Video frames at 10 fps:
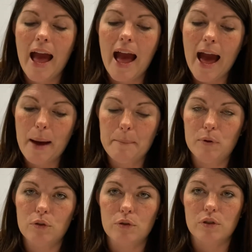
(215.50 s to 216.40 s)

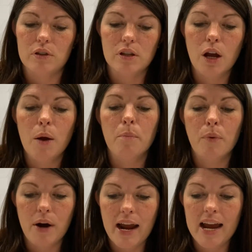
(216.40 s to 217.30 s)
apples,
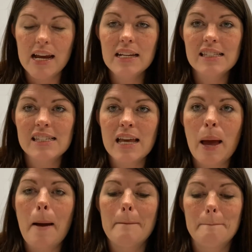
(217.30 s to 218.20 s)
braids,
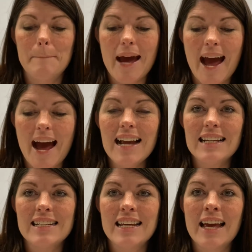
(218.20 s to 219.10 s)

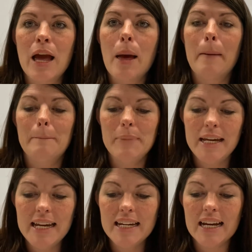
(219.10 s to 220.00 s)
bat,
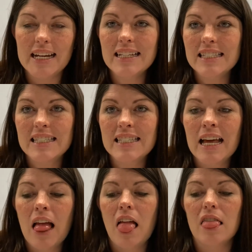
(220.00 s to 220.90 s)
peanuts,
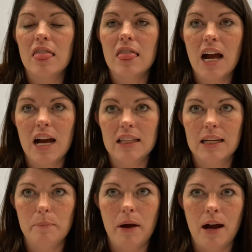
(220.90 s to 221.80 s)

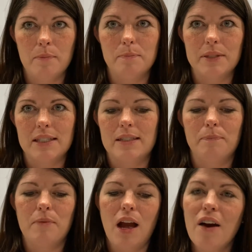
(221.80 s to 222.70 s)
lollipops.
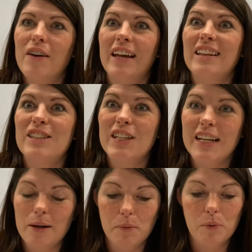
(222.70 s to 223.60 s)
All right, let's look at
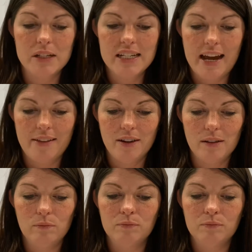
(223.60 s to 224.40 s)
number one together.